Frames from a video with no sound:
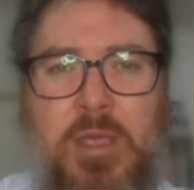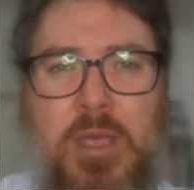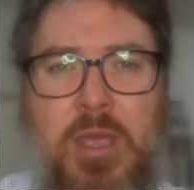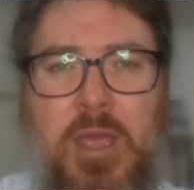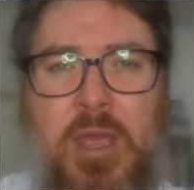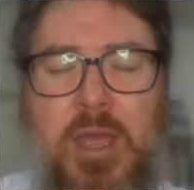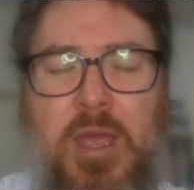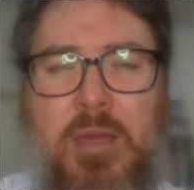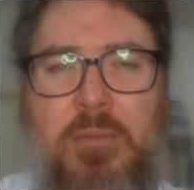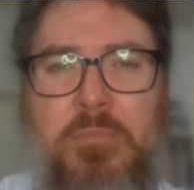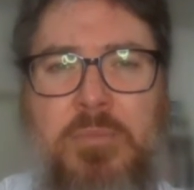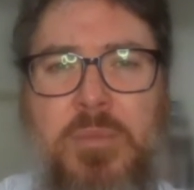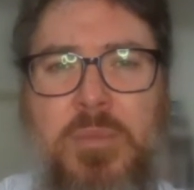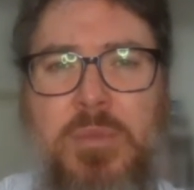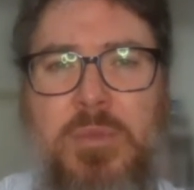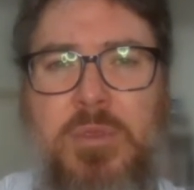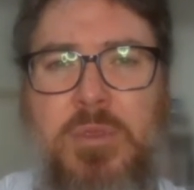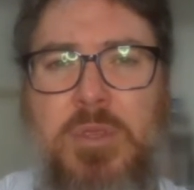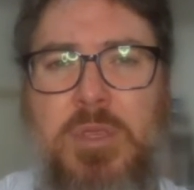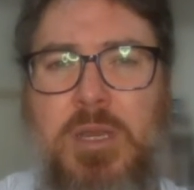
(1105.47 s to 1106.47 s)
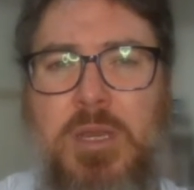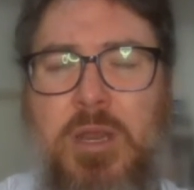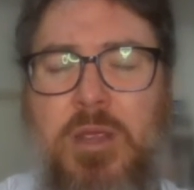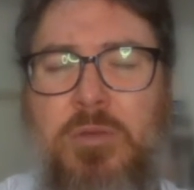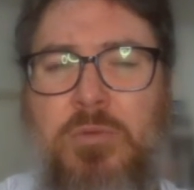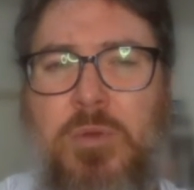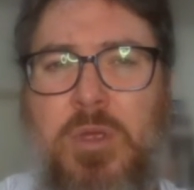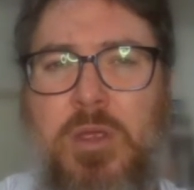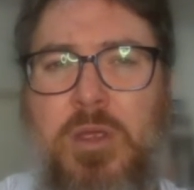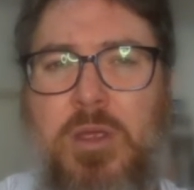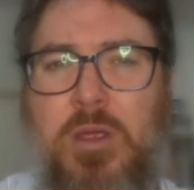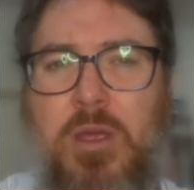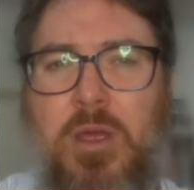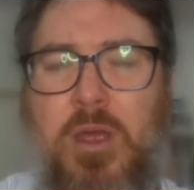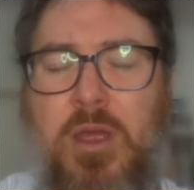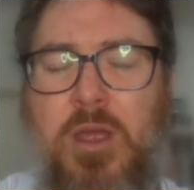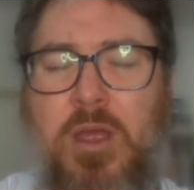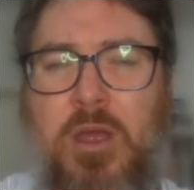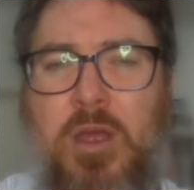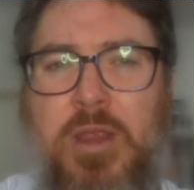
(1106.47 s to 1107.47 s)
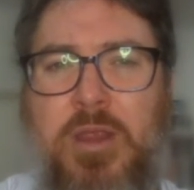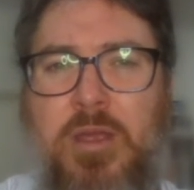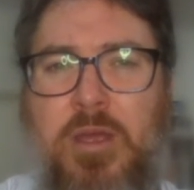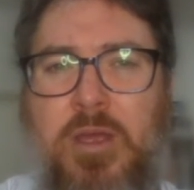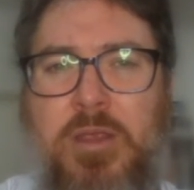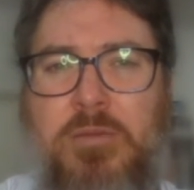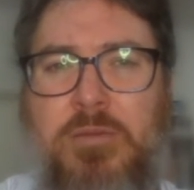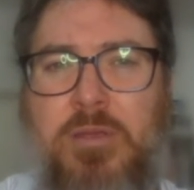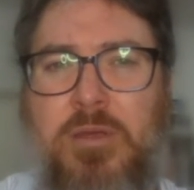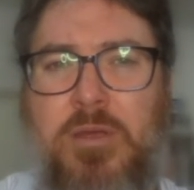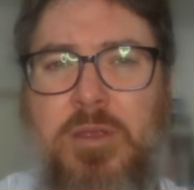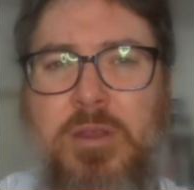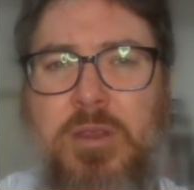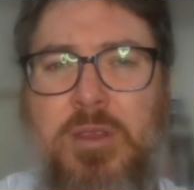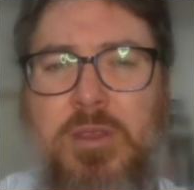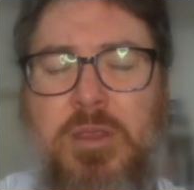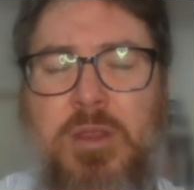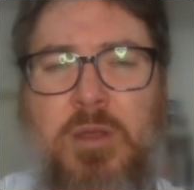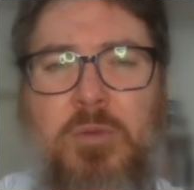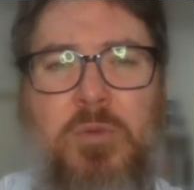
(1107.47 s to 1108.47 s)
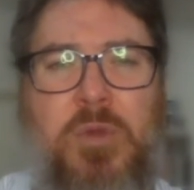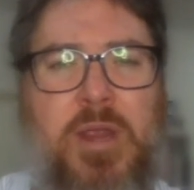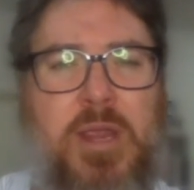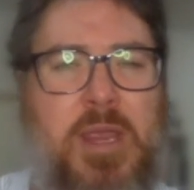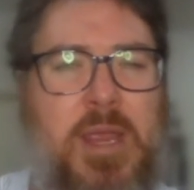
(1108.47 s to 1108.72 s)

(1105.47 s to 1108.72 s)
When it